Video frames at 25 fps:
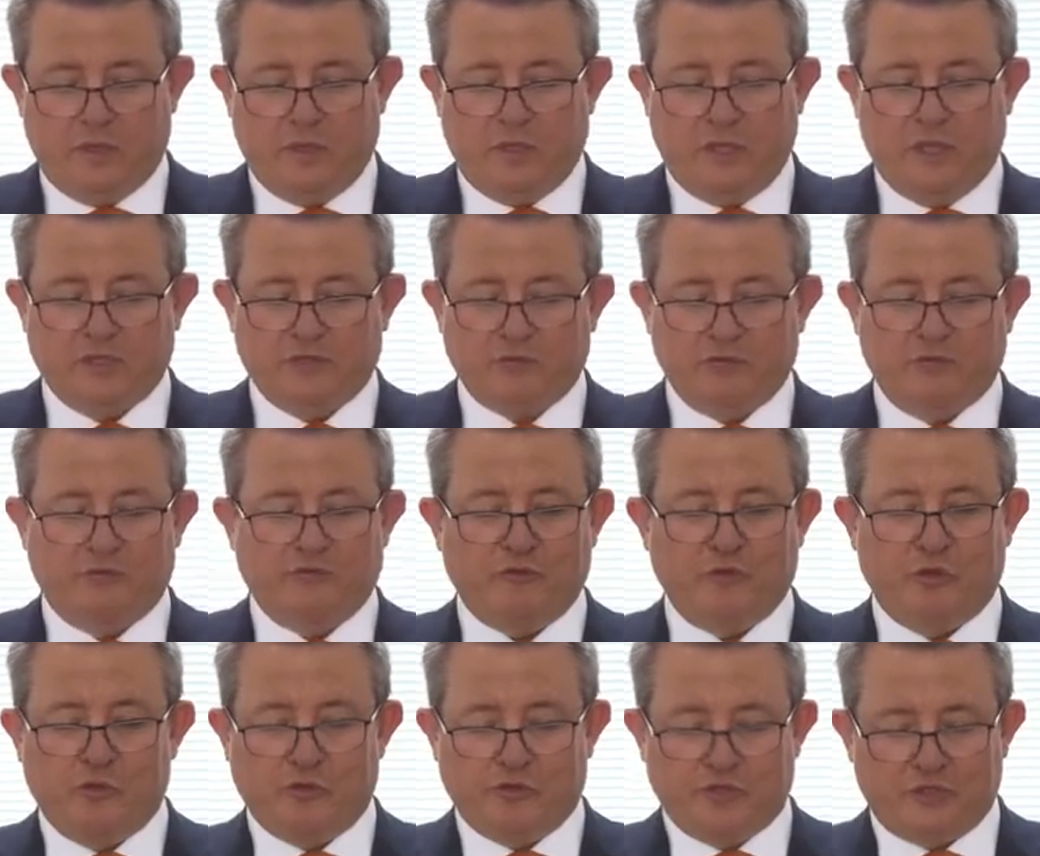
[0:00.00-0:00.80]
as we've
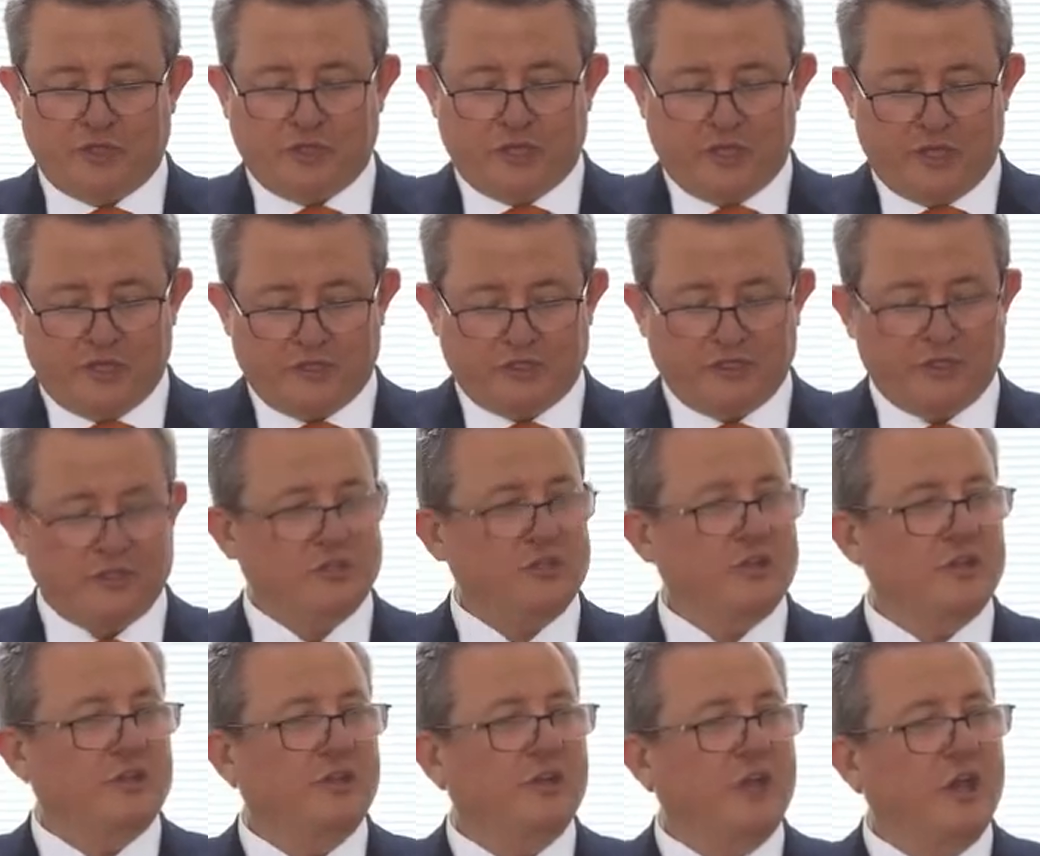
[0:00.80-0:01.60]
got
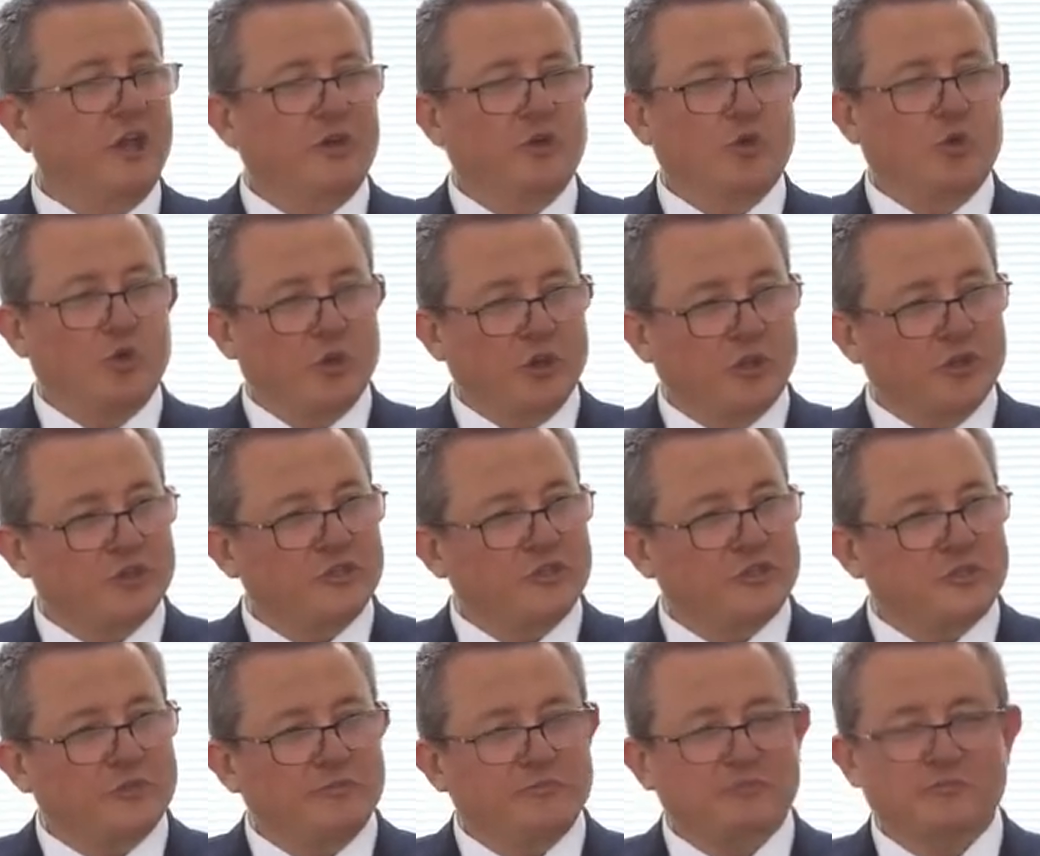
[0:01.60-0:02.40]
such an
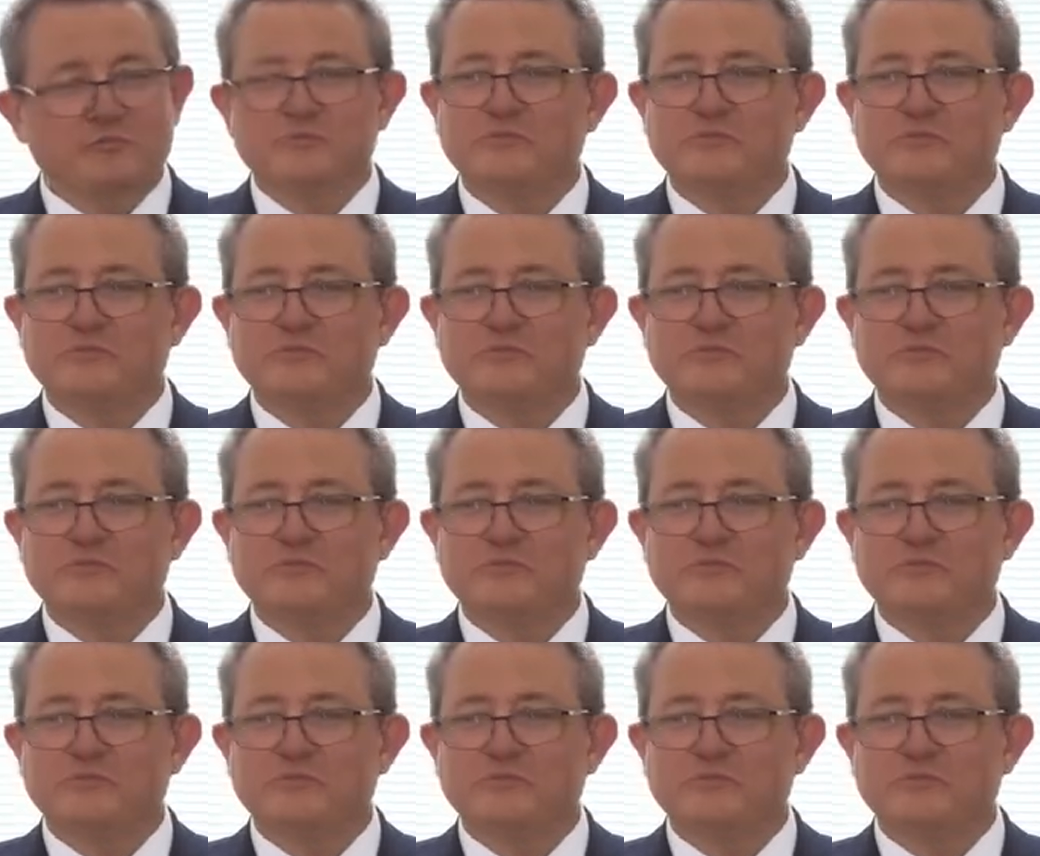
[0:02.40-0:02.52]
august